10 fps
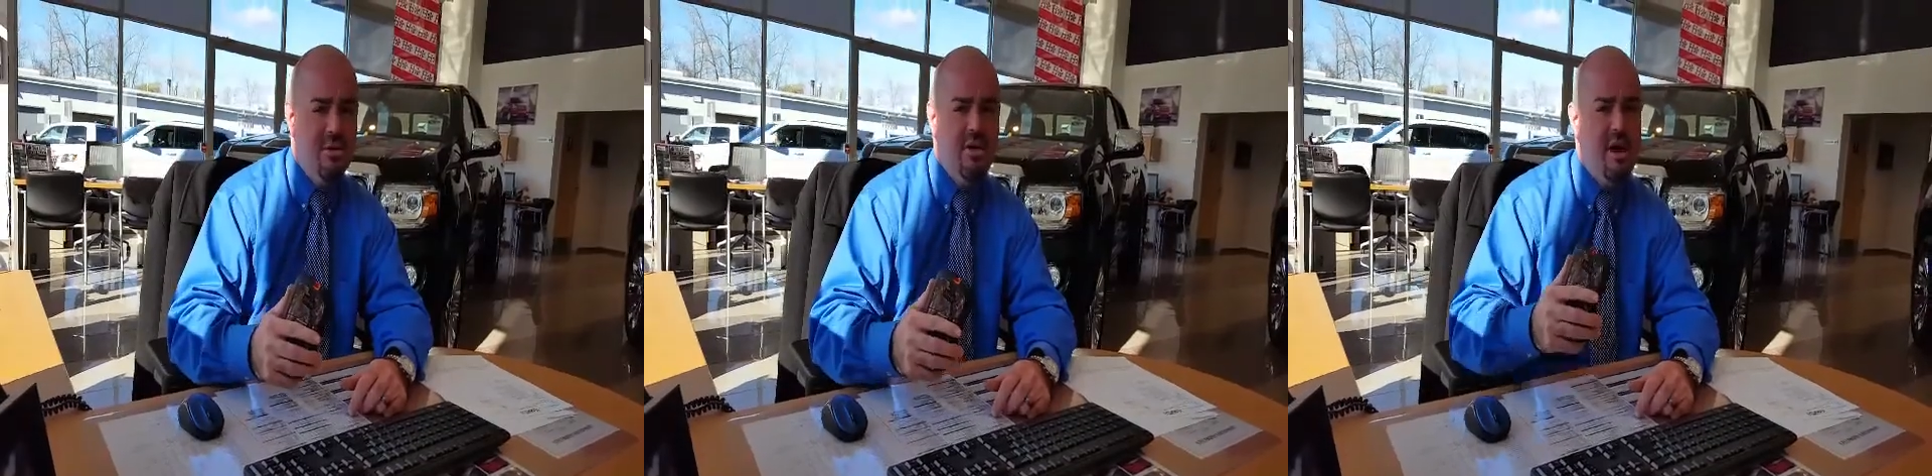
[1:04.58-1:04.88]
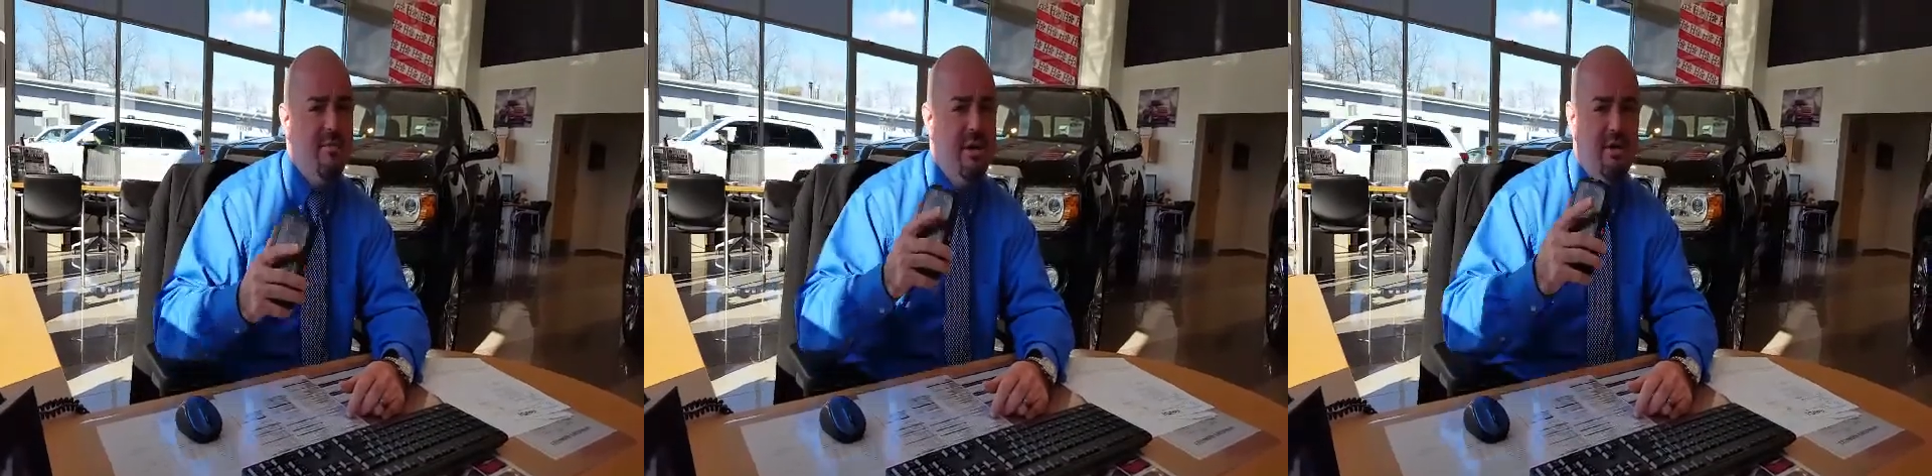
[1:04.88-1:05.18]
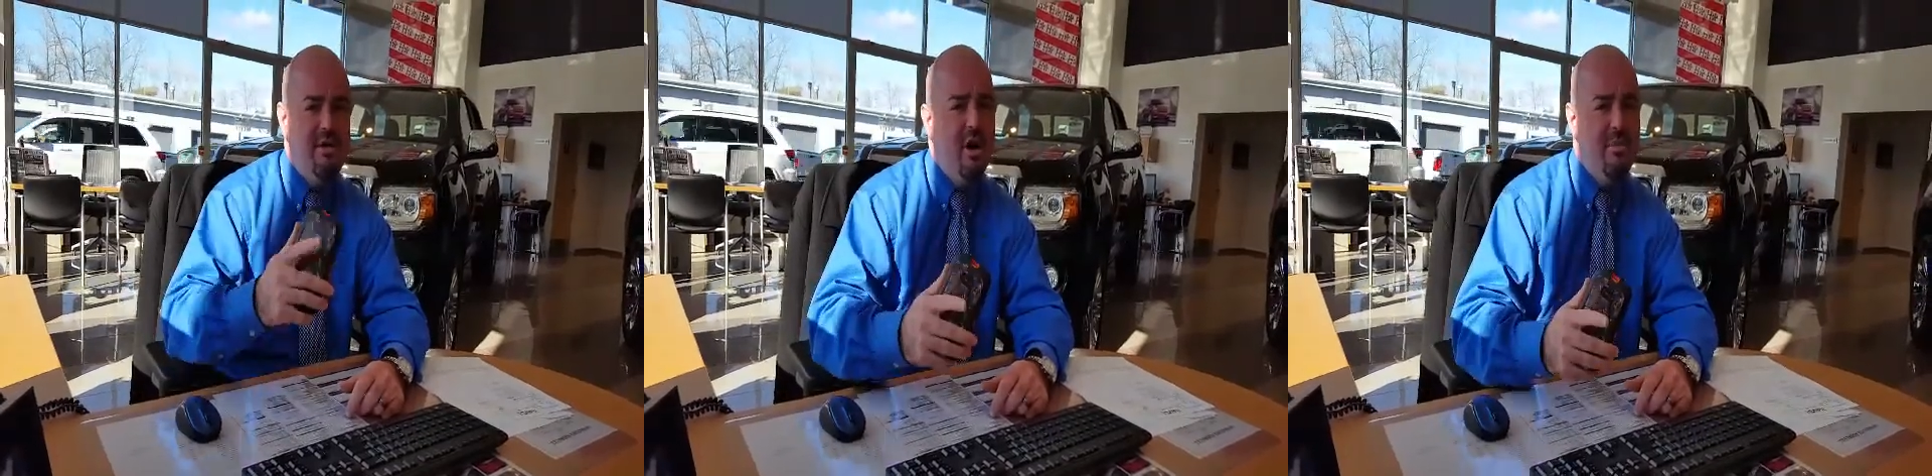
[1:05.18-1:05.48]
New York. I make
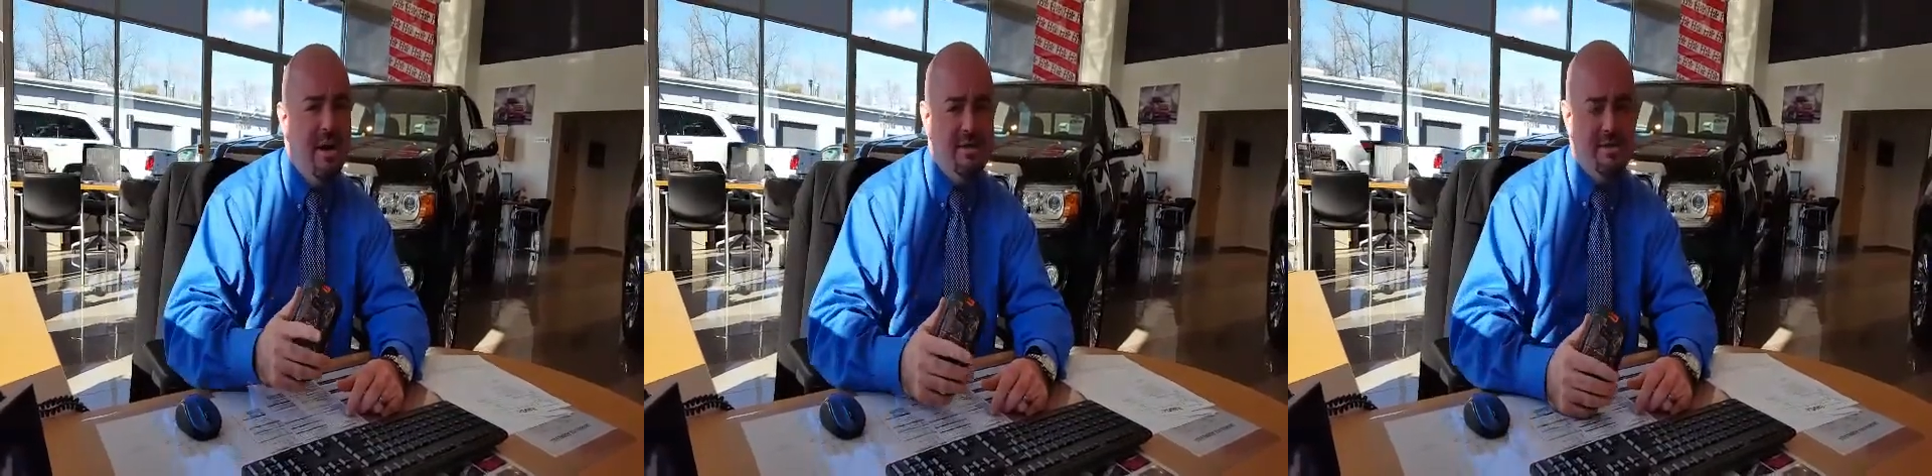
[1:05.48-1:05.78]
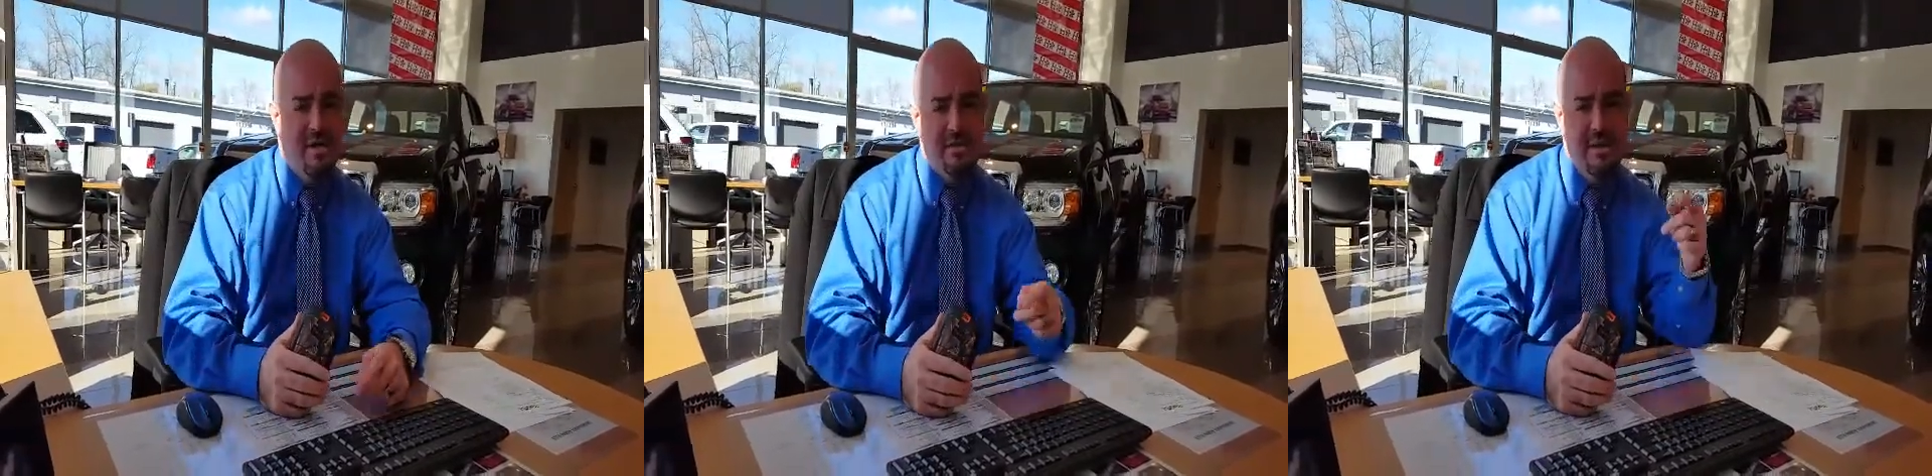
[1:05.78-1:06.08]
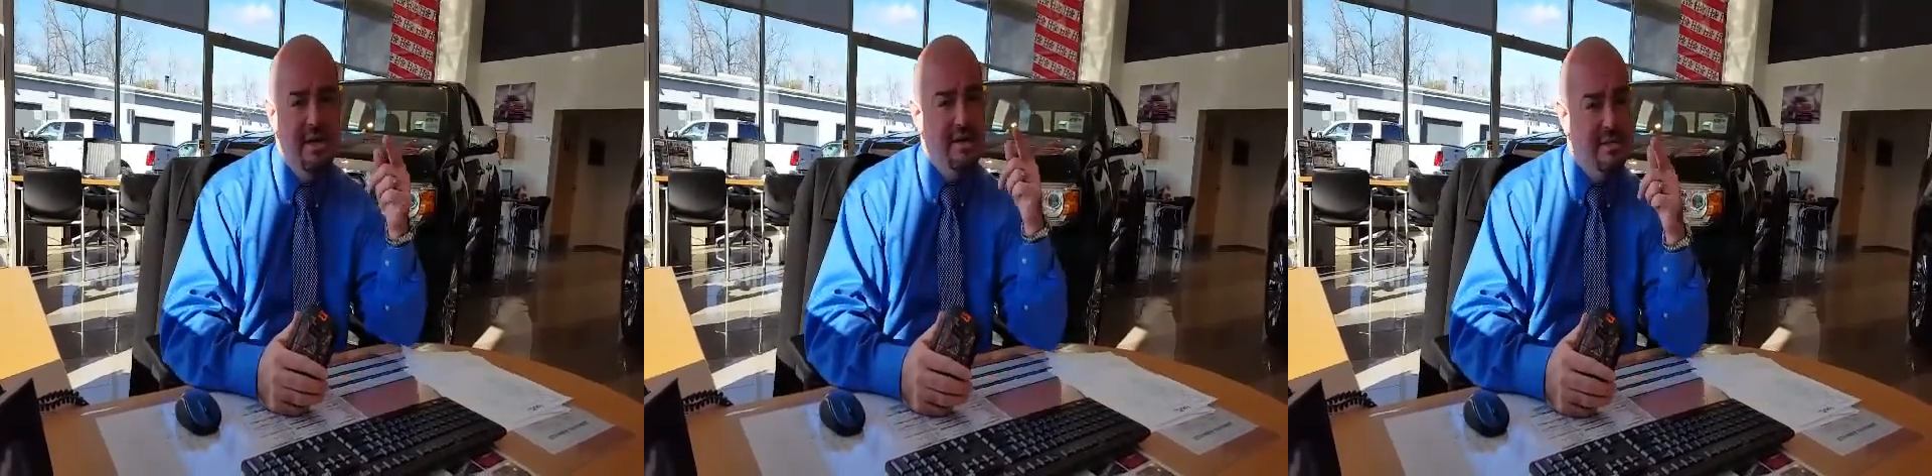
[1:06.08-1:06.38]
your car buying stress
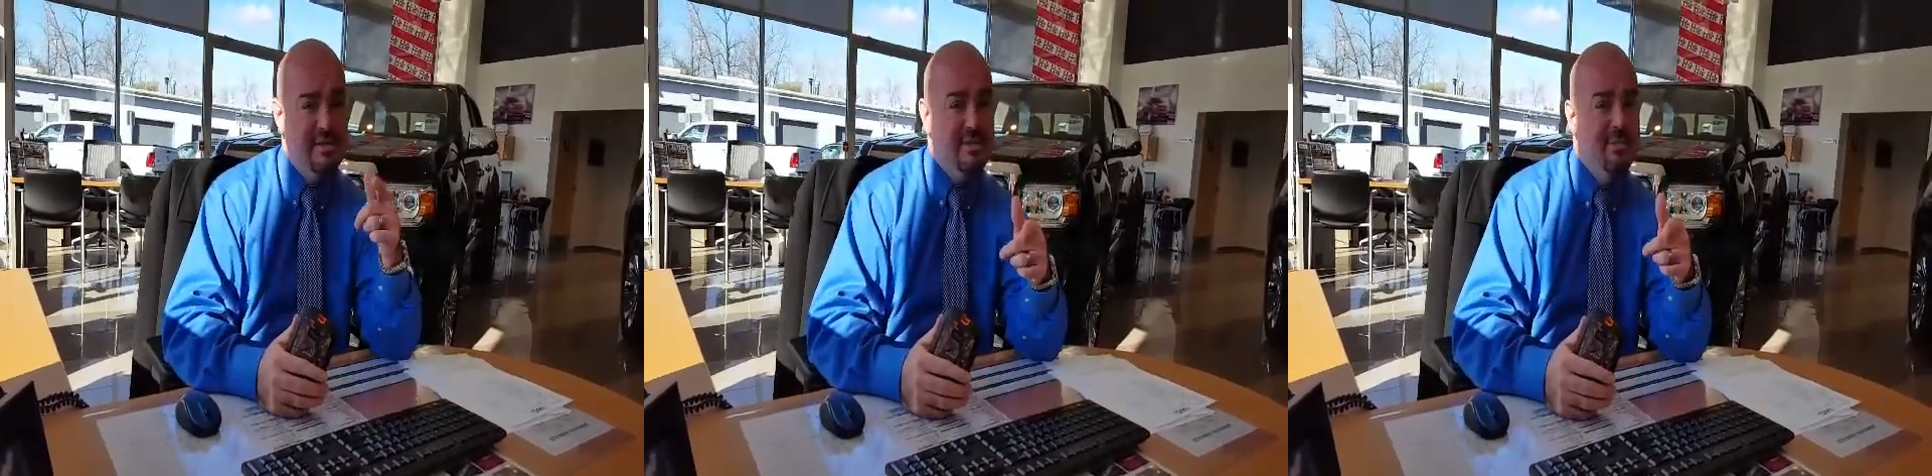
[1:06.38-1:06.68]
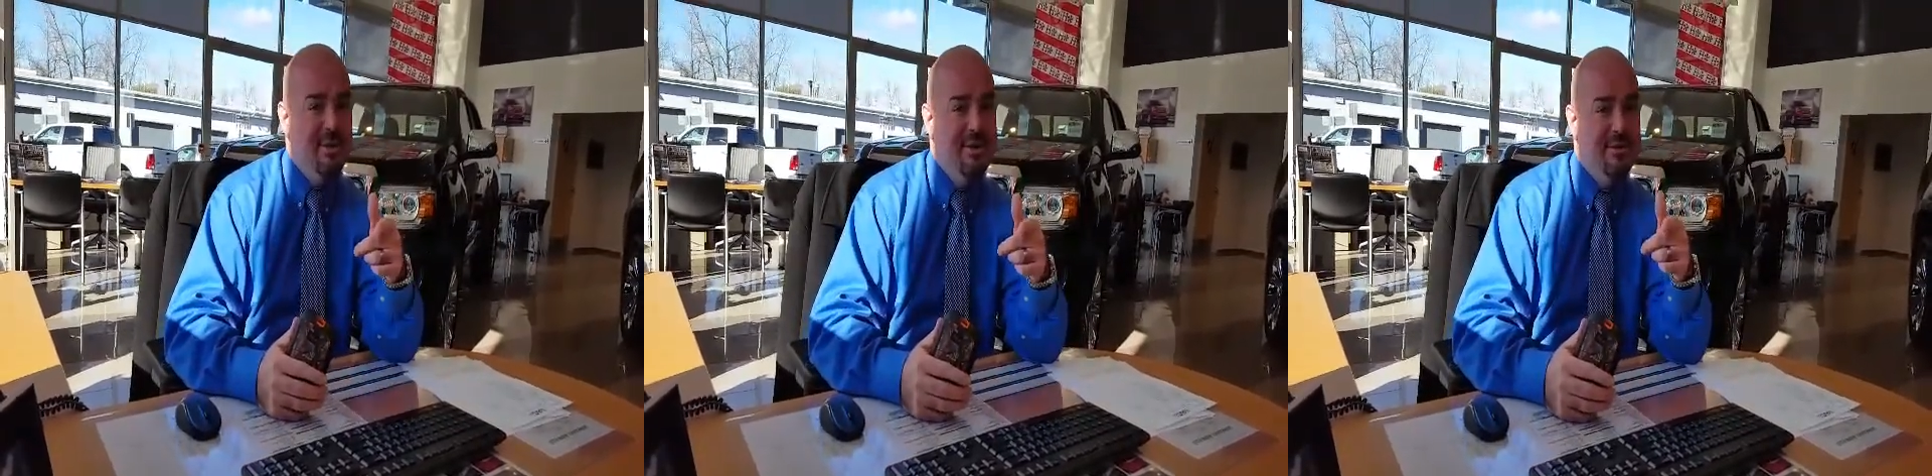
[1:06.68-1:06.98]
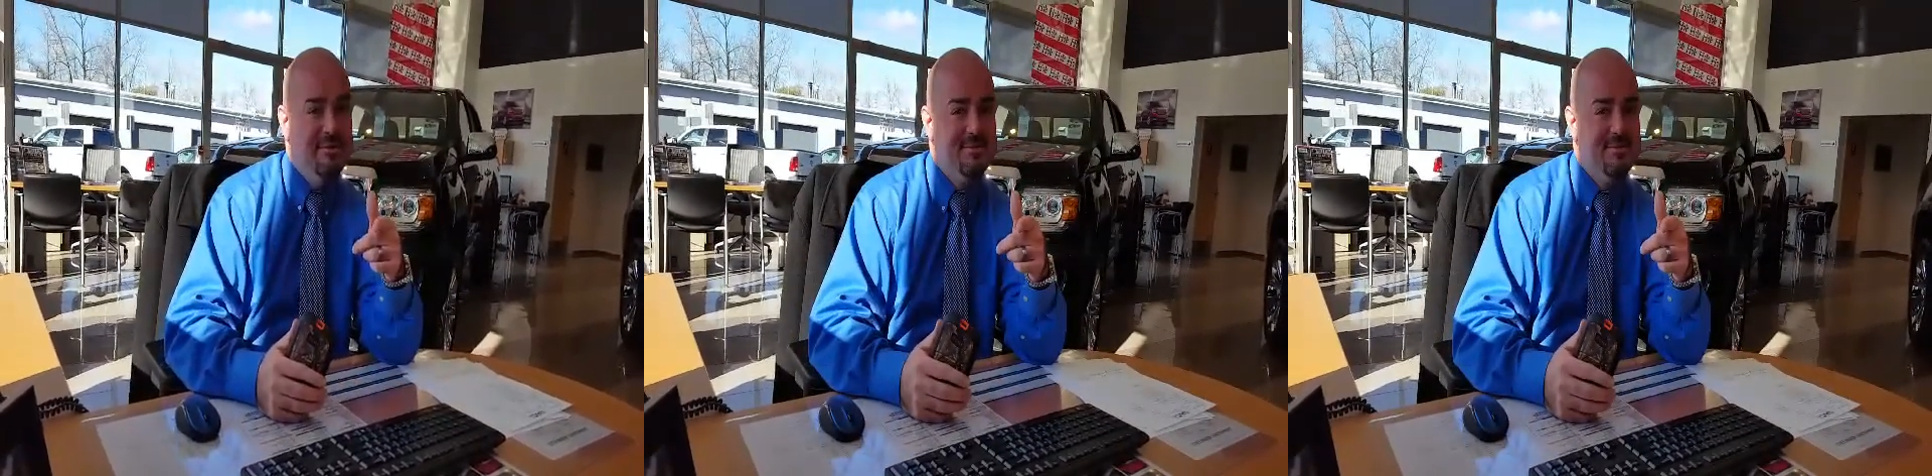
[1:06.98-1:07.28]
disappear.